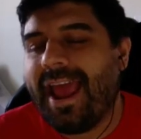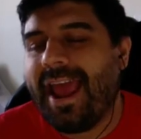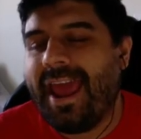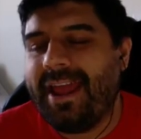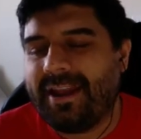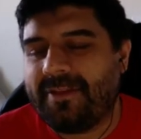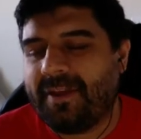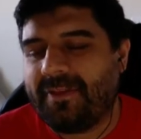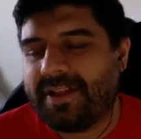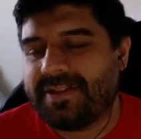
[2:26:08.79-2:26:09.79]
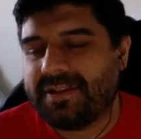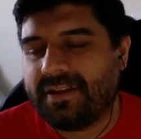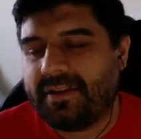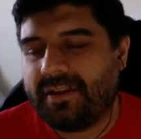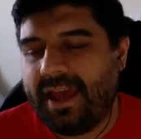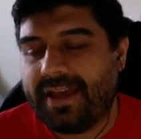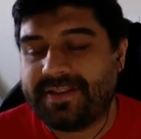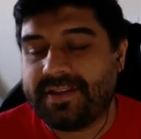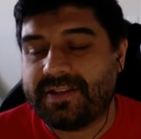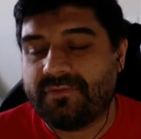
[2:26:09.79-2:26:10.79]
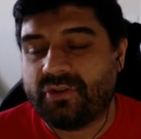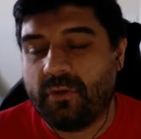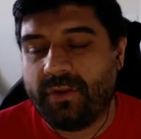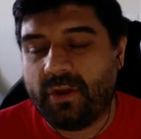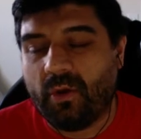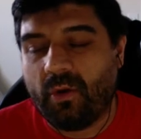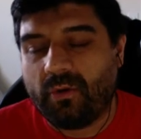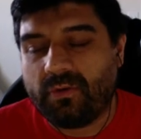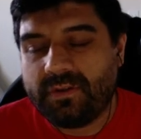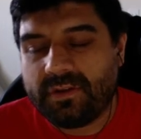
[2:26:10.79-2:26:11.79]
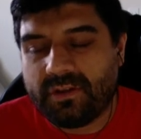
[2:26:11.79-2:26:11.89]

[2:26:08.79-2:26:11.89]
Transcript: And I think that's the essence of Trophy Gold.